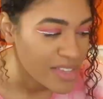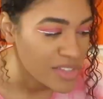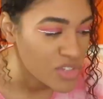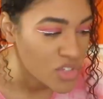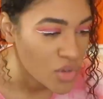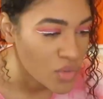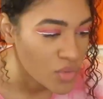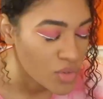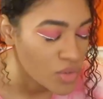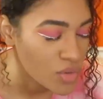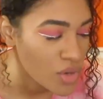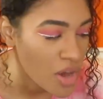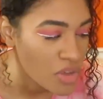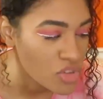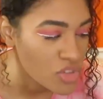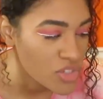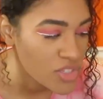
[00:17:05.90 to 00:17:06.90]
That's so, you
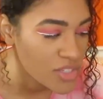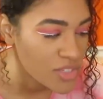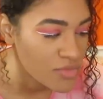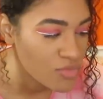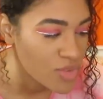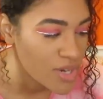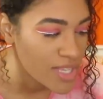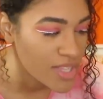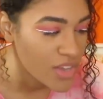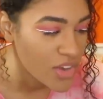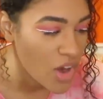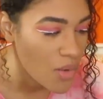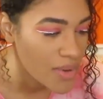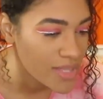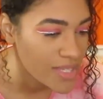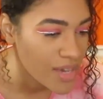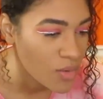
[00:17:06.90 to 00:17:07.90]
can't just read the
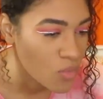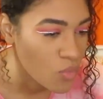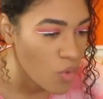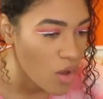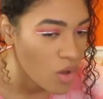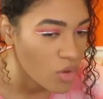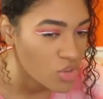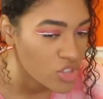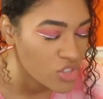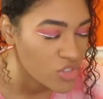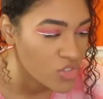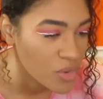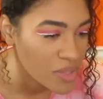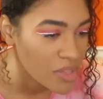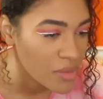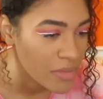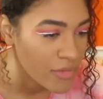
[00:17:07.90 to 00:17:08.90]
comments out while she's
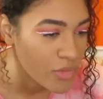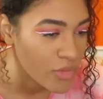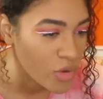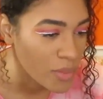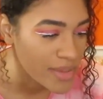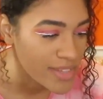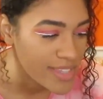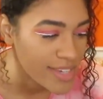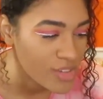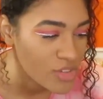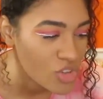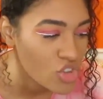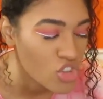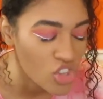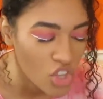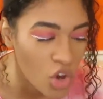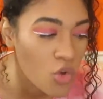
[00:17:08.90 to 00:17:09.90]
doing the performance. Like,
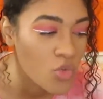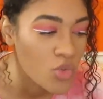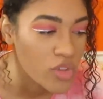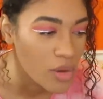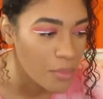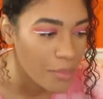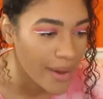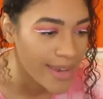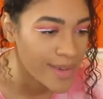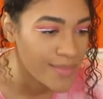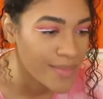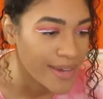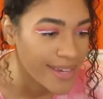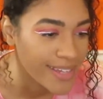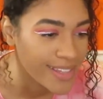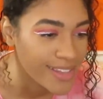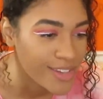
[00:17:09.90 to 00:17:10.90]
just show them,
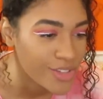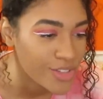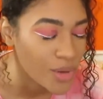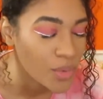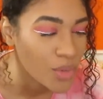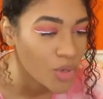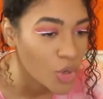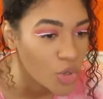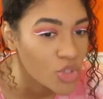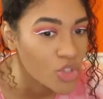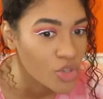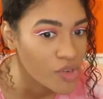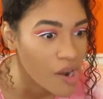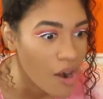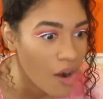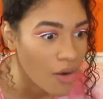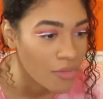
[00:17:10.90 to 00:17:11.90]
maybe. Like, don't cut
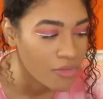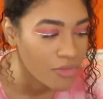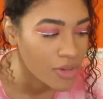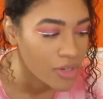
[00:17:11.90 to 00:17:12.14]
her off.